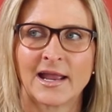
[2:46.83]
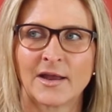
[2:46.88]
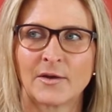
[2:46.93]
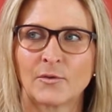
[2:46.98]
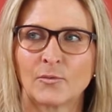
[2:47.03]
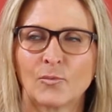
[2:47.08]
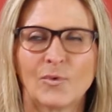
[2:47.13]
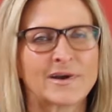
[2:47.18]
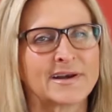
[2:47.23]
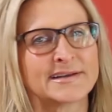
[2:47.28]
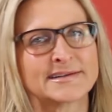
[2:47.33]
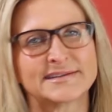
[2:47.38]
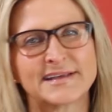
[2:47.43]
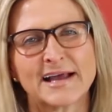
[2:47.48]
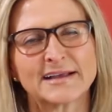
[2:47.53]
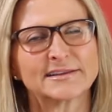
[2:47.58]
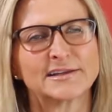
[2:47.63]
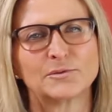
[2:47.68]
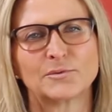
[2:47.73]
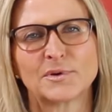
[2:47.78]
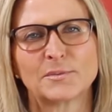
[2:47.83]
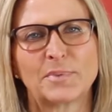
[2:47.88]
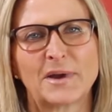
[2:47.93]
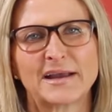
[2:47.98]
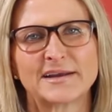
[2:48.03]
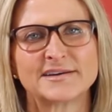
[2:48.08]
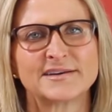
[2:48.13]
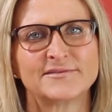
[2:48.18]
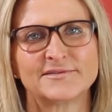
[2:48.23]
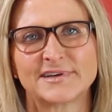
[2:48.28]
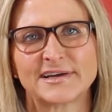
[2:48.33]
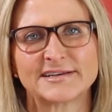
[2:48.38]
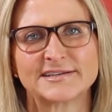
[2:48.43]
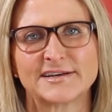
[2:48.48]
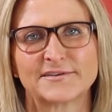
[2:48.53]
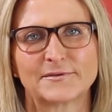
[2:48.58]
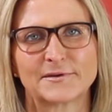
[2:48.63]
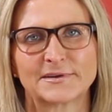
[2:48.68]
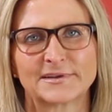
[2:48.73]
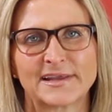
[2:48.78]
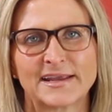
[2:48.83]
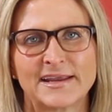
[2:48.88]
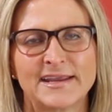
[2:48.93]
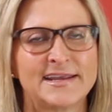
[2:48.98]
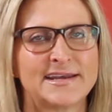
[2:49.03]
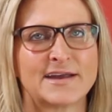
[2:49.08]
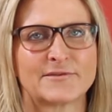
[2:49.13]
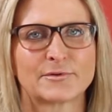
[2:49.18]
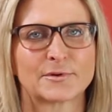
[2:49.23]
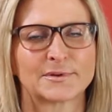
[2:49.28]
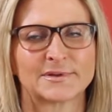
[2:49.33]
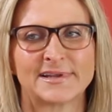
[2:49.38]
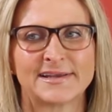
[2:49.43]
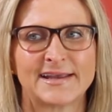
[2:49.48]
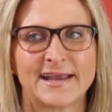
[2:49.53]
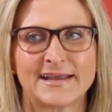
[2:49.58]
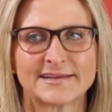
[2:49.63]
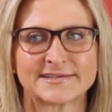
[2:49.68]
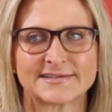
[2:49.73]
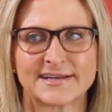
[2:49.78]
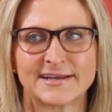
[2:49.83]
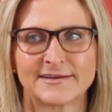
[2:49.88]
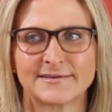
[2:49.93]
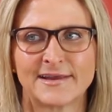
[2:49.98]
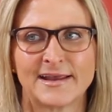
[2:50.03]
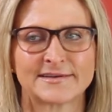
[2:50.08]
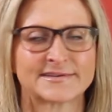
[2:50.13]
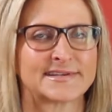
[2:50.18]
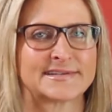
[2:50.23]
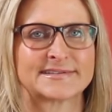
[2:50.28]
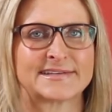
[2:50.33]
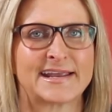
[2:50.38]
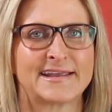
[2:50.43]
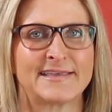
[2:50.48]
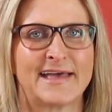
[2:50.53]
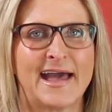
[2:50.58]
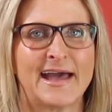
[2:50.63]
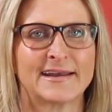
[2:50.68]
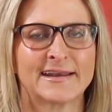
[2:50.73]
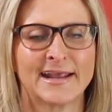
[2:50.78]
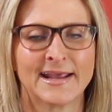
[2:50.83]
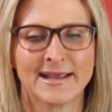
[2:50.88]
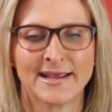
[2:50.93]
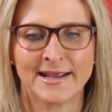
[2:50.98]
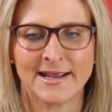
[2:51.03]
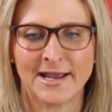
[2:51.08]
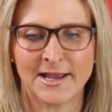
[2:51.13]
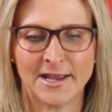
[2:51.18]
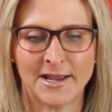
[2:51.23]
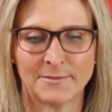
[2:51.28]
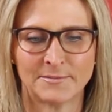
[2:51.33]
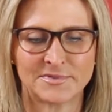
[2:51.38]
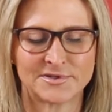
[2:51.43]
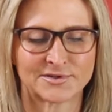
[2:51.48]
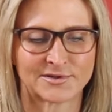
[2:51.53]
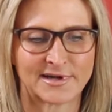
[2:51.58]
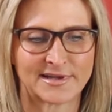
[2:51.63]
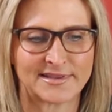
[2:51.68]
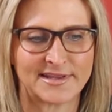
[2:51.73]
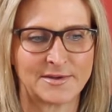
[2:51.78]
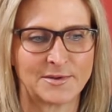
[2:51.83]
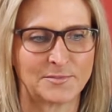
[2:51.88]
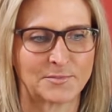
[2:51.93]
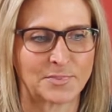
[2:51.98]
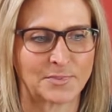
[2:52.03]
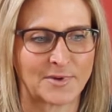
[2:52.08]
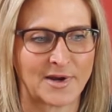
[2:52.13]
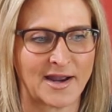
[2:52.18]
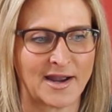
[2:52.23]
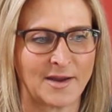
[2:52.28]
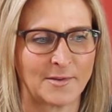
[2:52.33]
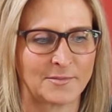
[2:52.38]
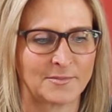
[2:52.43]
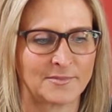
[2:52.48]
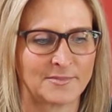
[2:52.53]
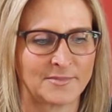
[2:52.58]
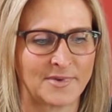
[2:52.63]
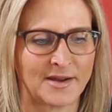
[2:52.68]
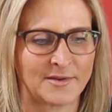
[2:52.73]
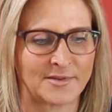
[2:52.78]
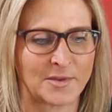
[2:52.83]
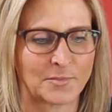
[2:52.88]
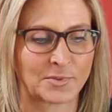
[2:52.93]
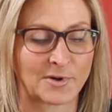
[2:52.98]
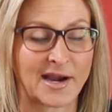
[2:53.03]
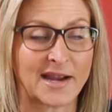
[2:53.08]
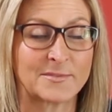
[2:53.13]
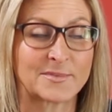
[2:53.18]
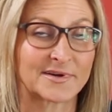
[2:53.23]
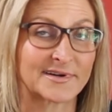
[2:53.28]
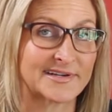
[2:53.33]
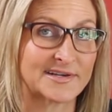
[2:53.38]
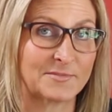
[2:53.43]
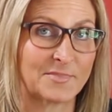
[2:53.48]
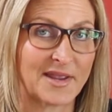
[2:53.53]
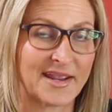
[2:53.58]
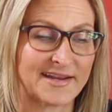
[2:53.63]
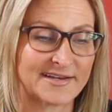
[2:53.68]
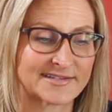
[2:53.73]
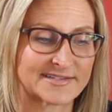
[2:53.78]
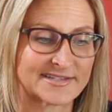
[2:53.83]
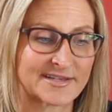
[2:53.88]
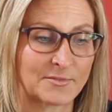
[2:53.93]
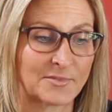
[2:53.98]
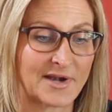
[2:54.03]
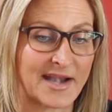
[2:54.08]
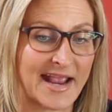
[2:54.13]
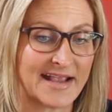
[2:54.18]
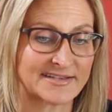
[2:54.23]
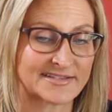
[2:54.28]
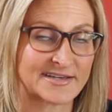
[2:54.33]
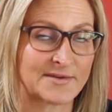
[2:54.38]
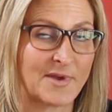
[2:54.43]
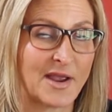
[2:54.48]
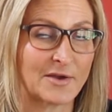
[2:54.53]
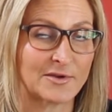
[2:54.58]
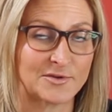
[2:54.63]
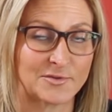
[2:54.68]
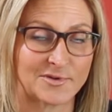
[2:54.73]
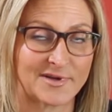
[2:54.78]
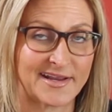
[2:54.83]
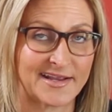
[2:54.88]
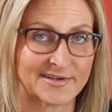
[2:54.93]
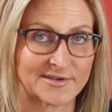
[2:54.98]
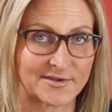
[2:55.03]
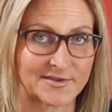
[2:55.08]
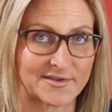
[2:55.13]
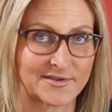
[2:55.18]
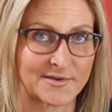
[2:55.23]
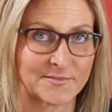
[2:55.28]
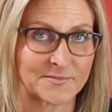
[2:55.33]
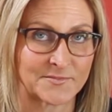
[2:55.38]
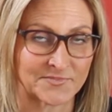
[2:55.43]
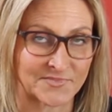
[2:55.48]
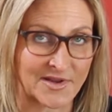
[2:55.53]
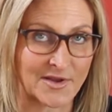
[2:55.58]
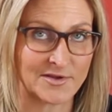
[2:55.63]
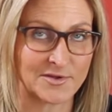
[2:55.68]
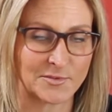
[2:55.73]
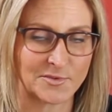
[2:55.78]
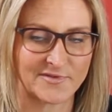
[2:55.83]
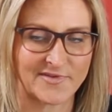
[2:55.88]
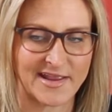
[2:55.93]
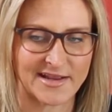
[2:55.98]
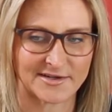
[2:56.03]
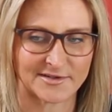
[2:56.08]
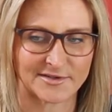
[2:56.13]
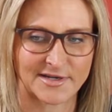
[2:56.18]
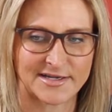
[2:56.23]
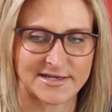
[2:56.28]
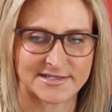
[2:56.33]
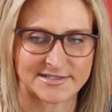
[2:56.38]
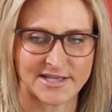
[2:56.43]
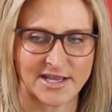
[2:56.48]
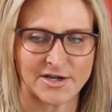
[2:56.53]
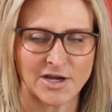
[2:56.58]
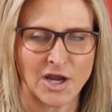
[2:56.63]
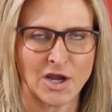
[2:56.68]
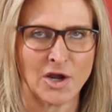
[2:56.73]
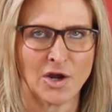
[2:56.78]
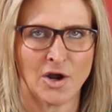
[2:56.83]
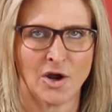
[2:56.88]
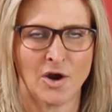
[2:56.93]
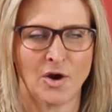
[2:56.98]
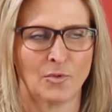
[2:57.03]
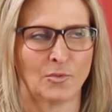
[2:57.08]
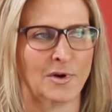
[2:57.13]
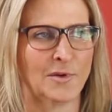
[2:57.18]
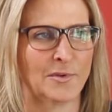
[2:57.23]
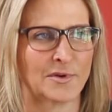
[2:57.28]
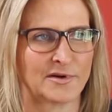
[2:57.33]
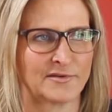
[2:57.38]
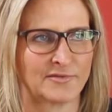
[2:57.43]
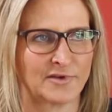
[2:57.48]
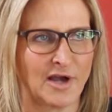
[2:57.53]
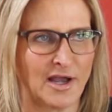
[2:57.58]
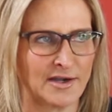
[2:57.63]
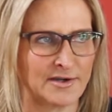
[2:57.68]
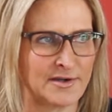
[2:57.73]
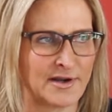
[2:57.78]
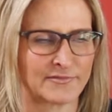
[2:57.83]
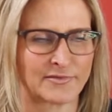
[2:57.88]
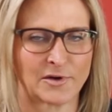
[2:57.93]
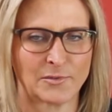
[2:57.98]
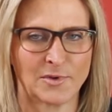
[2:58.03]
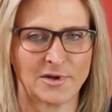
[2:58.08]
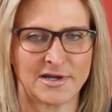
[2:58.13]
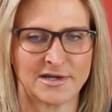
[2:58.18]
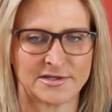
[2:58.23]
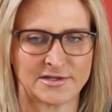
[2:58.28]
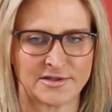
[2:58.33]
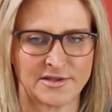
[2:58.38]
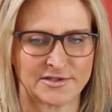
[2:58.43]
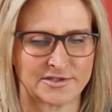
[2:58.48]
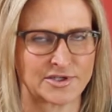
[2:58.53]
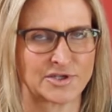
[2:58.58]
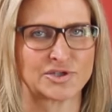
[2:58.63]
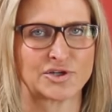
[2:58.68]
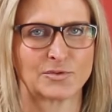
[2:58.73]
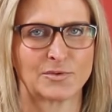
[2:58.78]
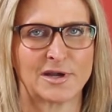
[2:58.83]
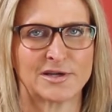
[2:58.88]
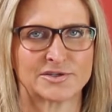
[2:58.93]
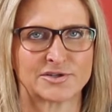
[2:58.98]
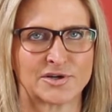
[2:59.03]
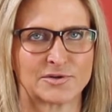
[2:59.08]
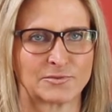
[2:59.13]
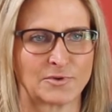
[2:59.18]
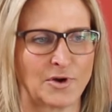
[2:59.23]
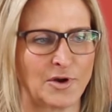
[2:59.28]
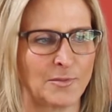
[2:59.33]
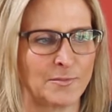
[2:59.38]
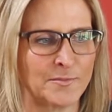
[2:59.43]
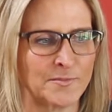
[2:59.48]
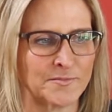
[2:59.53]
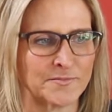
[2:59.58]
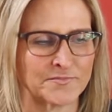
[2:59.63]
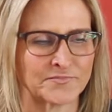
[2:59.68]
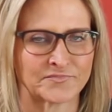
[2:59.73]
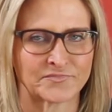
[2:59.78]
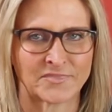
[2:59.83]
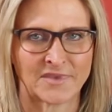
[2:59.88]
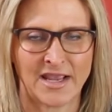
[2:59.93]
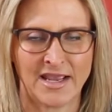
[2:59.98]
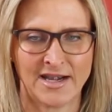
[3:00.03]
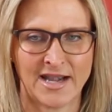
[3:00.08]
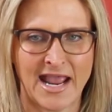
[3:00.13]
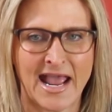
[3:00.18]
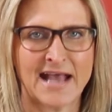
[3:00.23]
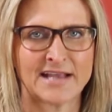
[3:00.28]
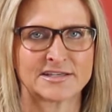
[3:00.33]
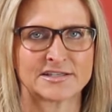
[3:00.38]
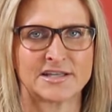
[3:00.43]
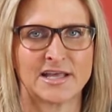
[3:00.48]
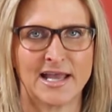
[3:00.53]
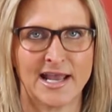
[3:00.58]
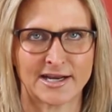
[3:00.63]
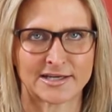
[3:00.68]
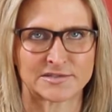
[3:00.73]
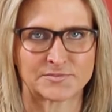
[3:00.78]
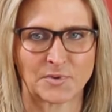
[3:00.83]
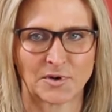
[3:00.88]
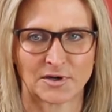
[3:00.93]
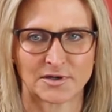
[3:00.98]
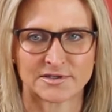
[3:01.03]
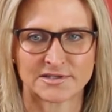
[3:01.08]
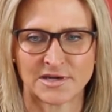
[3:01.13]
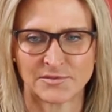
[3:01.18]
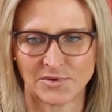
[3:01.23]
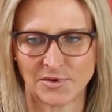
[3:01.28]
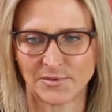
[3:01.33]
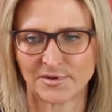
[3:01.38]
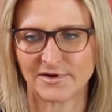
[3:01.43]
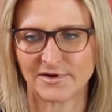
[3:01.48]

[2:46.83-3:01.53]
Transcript: What exactly would Biden have done differently? He never really has to say that. During the primary debate, someone asked him how you would have handled it, and he said, "We would have gotten everyone into the Situation Room and asked the experts, and we would